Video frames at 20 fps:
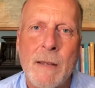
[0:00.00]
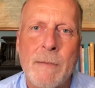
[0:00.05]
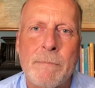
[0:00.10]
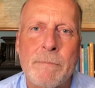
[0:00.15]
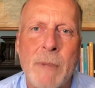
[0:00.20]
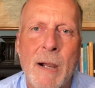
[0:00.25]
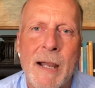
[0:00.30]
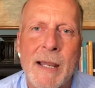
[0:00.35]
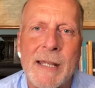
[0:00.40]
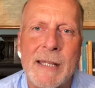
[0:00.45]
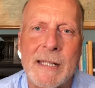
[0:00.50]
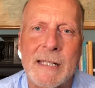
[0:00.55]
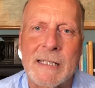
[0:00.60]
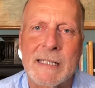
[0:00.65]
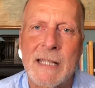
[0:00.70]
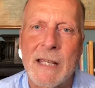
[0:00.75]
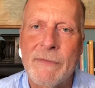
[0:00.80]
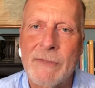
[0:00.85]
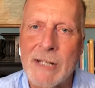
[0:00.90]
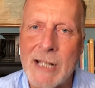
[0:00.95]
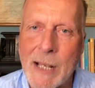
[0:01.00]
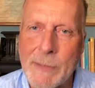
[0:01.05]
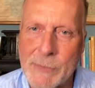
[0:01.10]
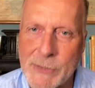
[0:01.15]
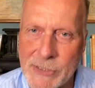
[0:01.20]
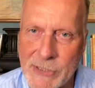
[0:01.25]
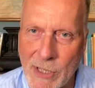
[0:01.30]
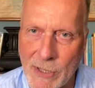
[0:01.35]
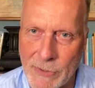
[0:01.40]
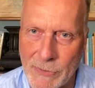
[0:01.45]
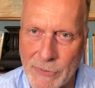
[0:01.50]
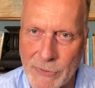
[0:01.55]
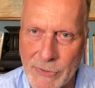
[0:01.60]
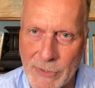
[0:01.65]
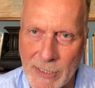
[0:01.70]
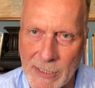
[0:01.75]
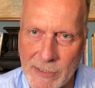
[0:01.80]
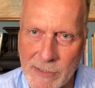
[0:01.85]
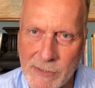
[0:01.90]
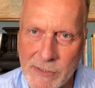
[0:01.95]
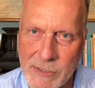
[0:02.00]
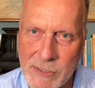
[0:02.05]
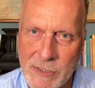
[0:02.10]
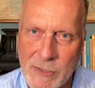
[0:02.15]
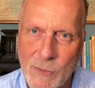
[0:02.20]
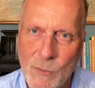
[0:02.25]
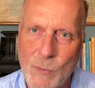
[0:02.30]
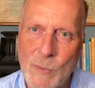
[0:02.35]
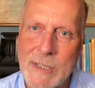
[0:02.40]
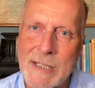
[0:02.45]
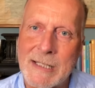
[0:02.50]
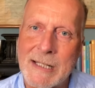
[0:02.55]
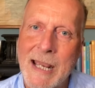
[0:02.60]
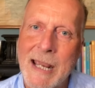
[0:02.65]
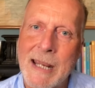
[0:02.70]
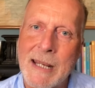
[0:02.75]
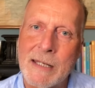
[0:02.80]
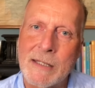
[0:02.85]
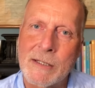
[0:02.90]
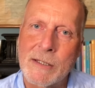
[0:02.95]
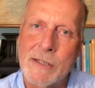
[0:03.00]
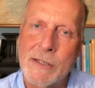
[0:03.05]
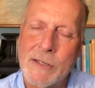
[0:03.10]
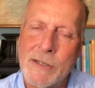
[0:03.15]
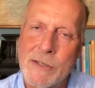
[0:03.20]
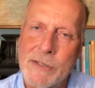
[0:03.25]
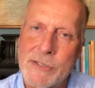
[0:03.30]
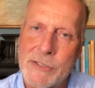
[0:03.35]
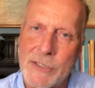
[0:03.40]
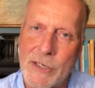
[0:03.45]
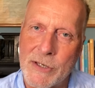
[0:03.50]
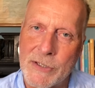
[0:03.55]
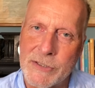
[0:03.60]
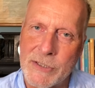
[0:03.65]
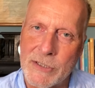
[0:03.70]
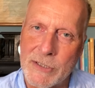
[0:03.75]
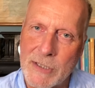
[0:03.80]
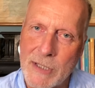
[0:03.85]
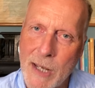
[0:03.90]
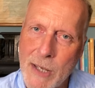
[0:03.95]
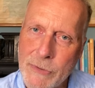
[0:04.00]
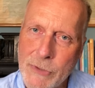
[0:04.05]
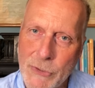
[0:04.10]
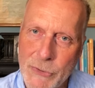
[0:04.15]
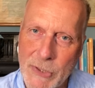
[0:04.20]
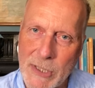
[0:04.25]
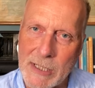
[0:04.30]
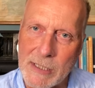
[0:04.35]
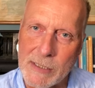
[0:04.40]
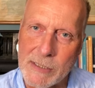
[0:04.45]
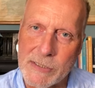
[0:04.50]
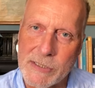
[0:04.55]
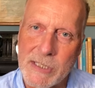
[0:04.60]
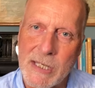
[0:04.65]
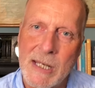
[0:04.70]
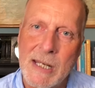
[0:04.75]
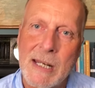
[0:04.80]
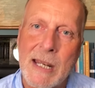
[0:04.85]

By giving up certain things, we gain certain other things.